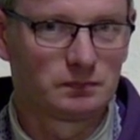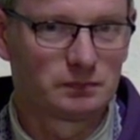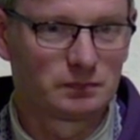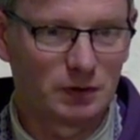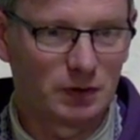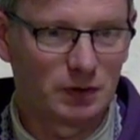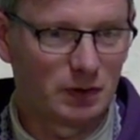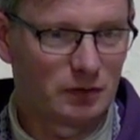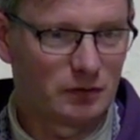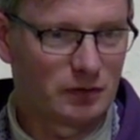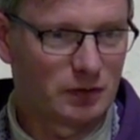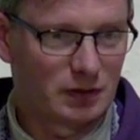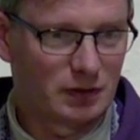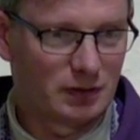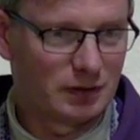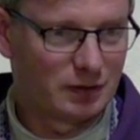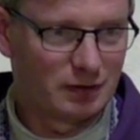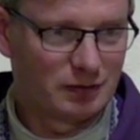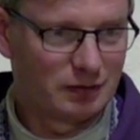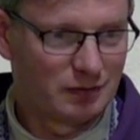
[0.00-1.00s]
All of the,
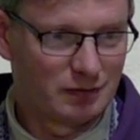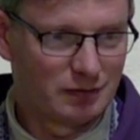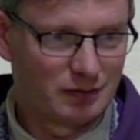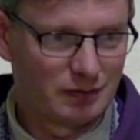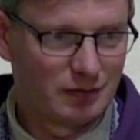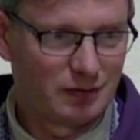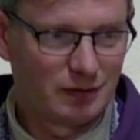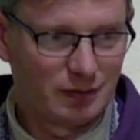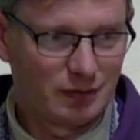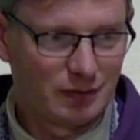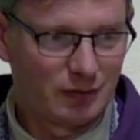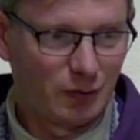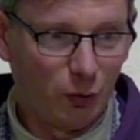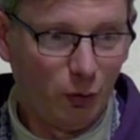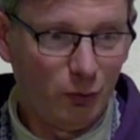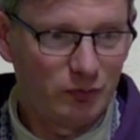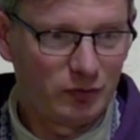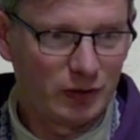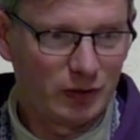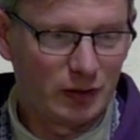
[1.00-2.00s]

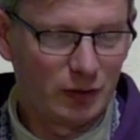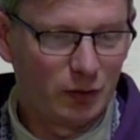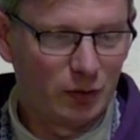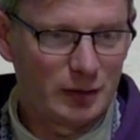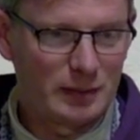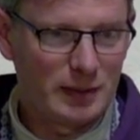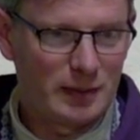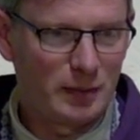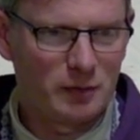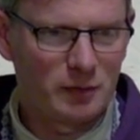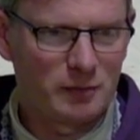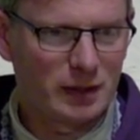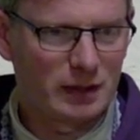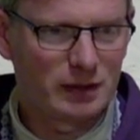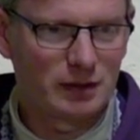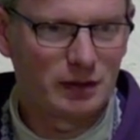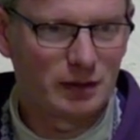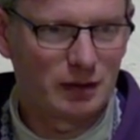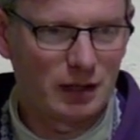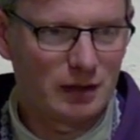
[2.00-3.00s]
hopefully, holy people we've met in
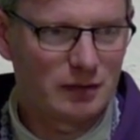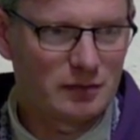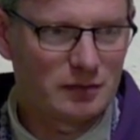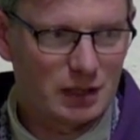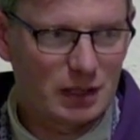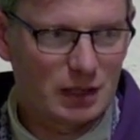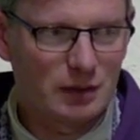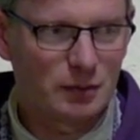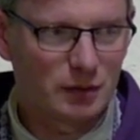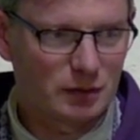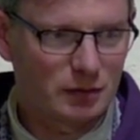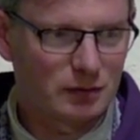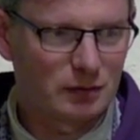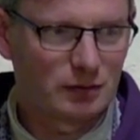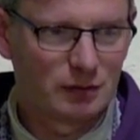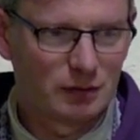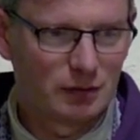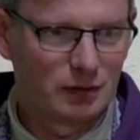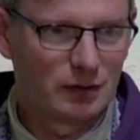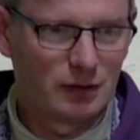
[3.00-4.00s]
our lives, they were
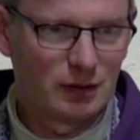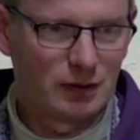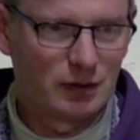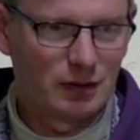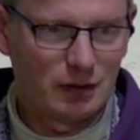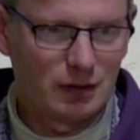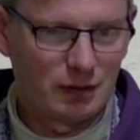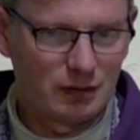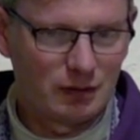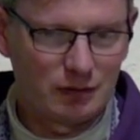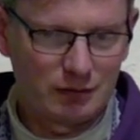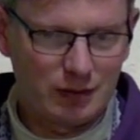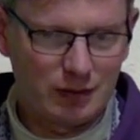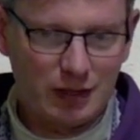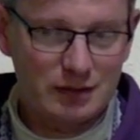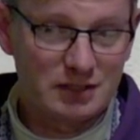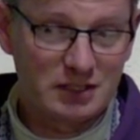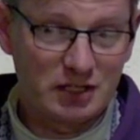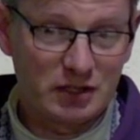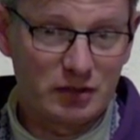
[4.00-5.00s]

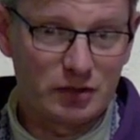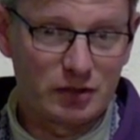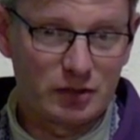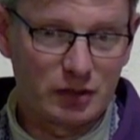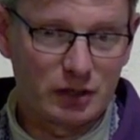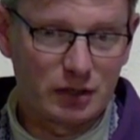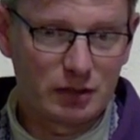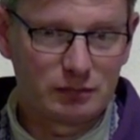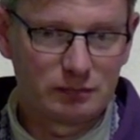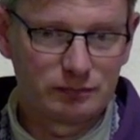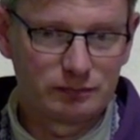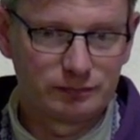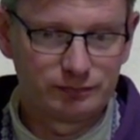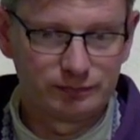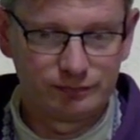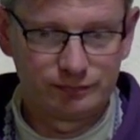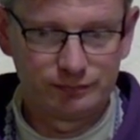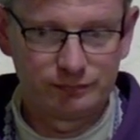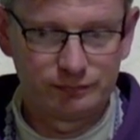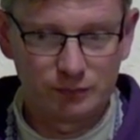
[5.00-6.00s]
exteriorly
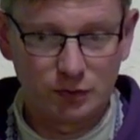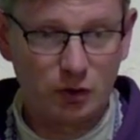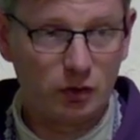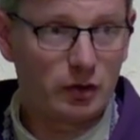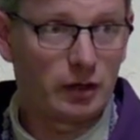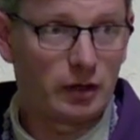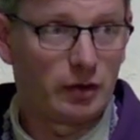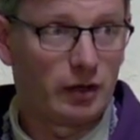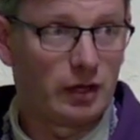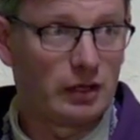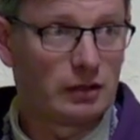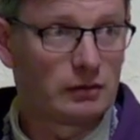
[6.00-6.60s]
ordinary.